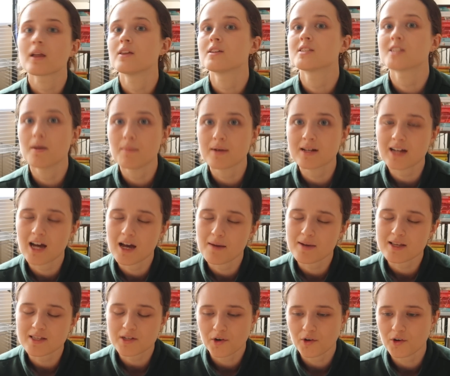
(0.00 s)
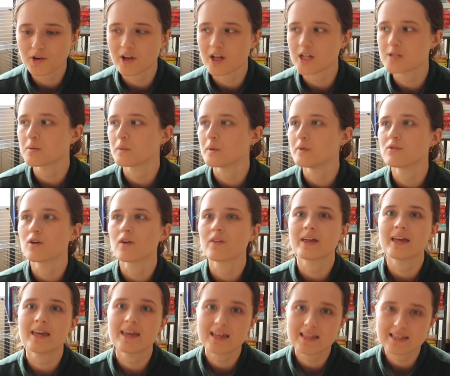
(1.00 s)
the summertime, it's August, but we've got the
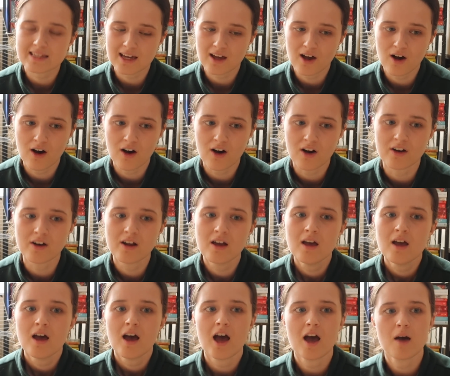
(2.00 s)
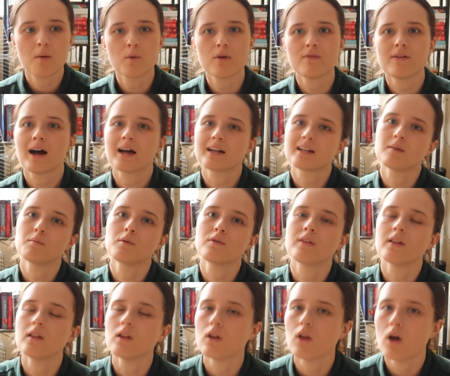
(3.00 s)
heating on and um, we've had him with
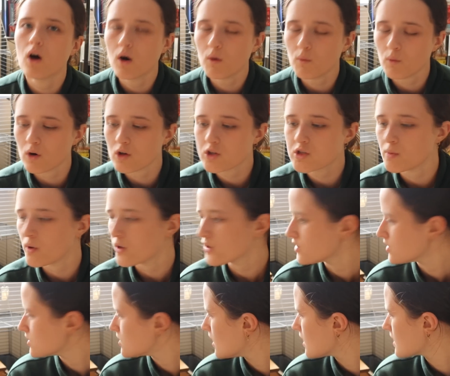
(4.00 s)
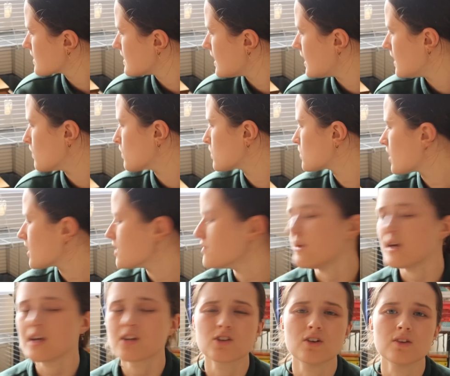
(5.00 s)
a little hot water bottle tucked in we're trying to
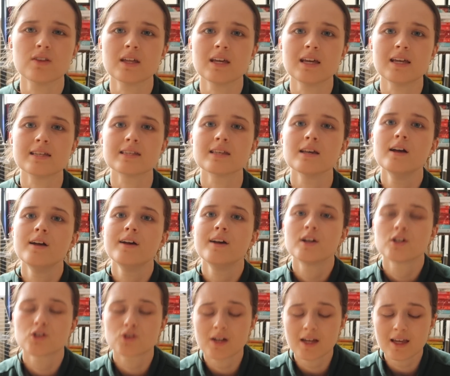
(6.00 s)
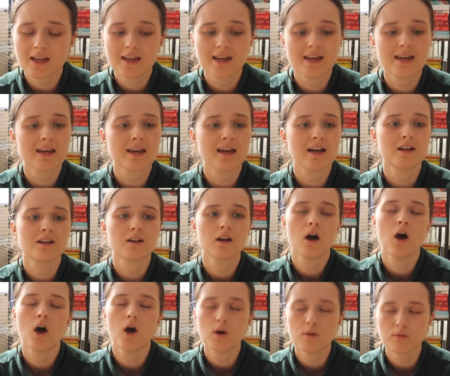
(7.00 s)
make sure that he's drinking and
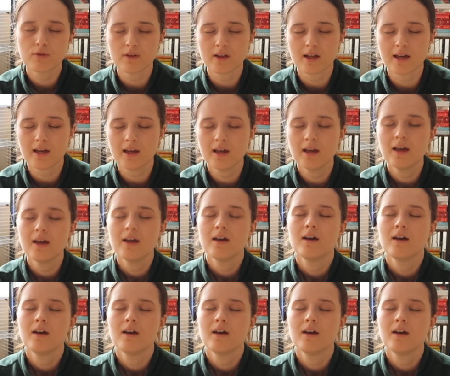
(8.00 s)
hopefully